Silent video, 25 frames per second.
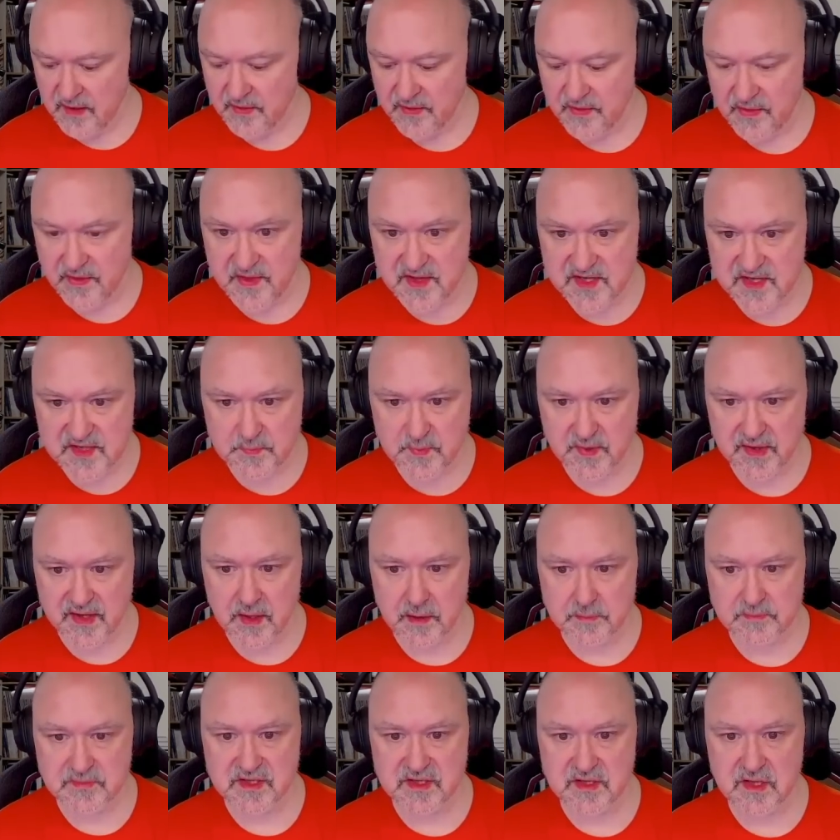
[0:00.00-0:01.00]
This
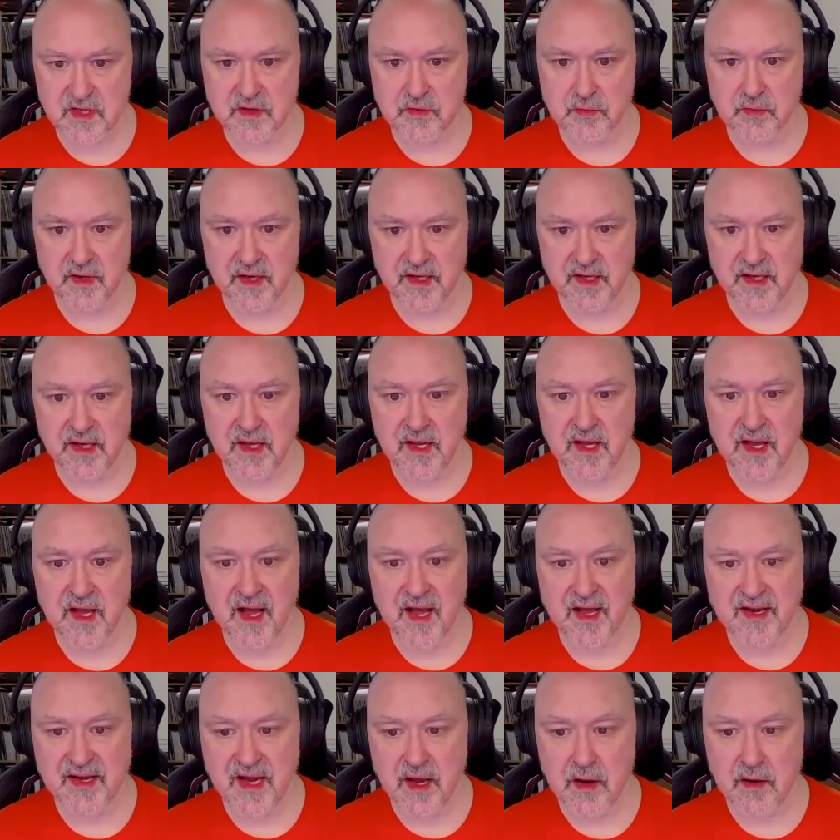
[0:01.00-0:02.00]
becomes the three.
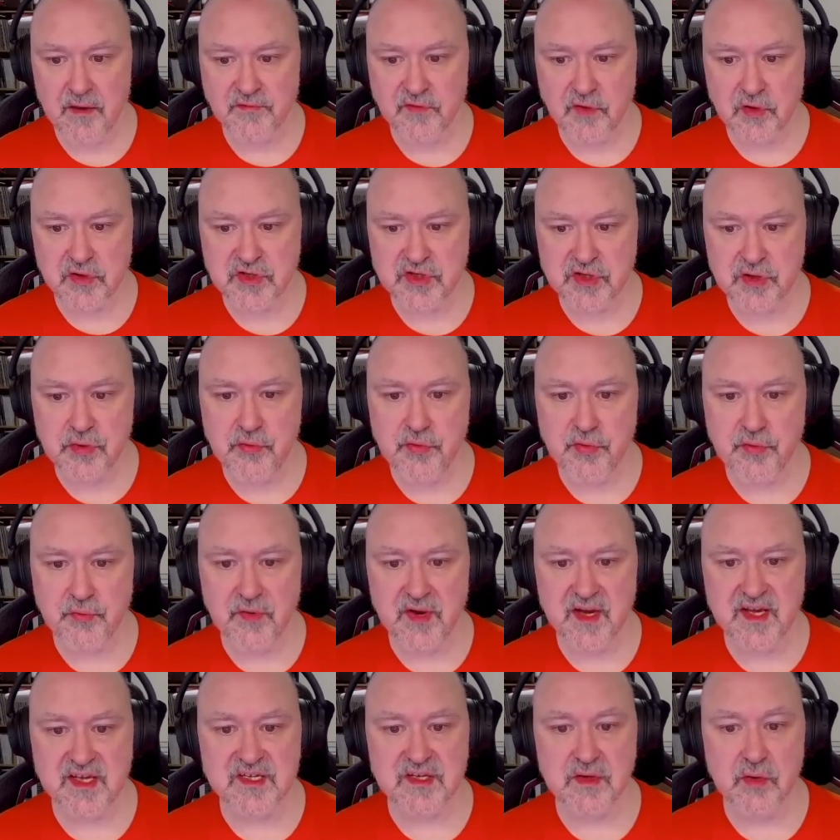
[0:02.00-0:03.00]
And now I've got two
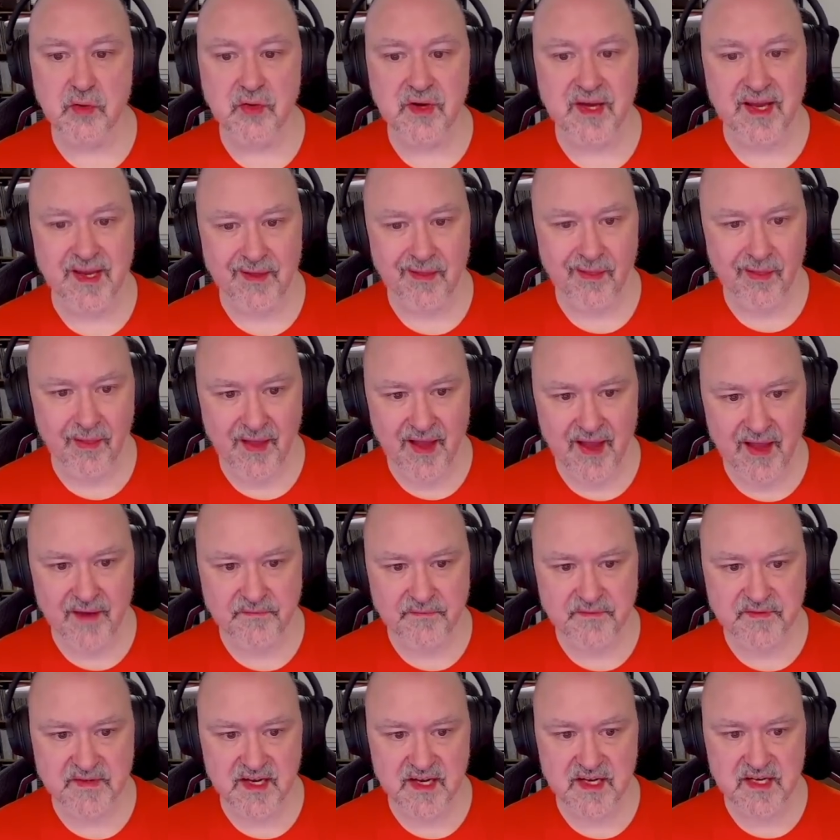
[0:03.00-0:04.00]
threes looking
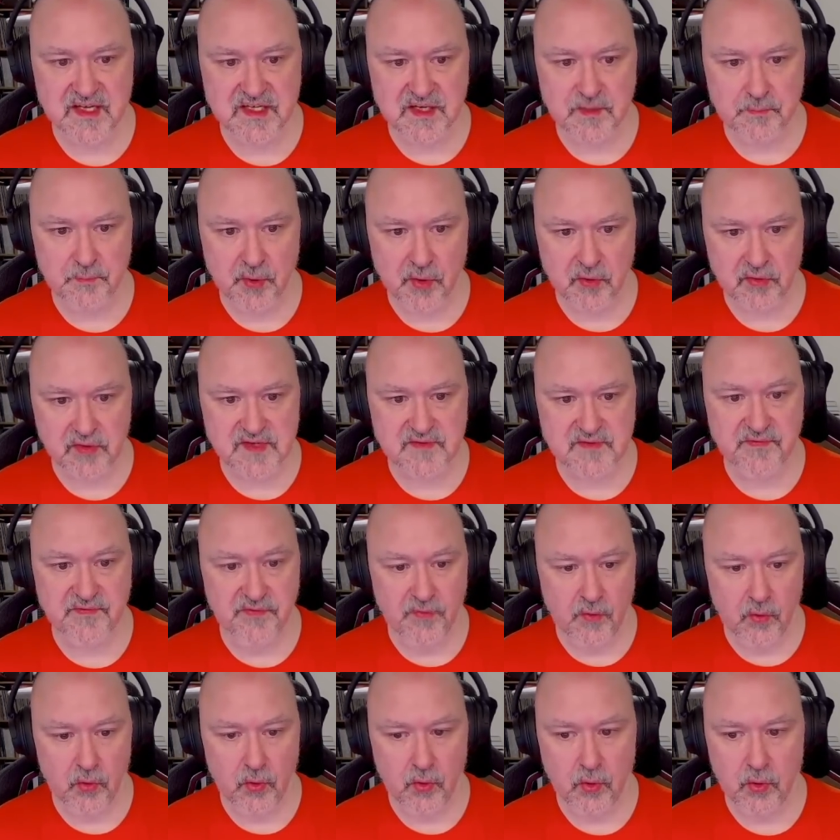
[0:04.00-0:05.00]
left into box
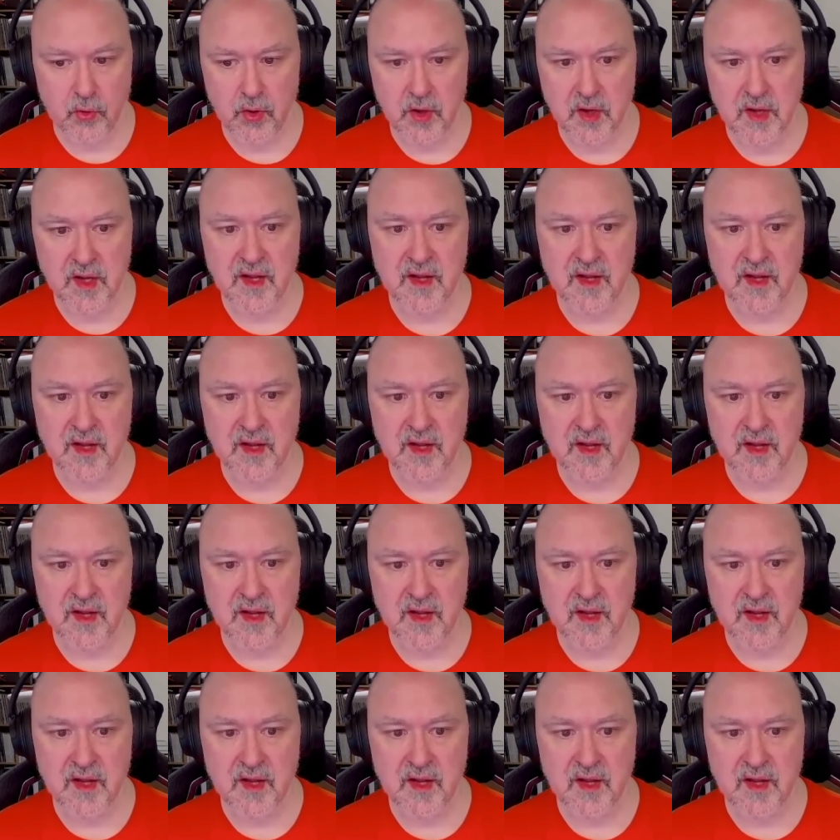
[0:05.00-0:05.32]
four.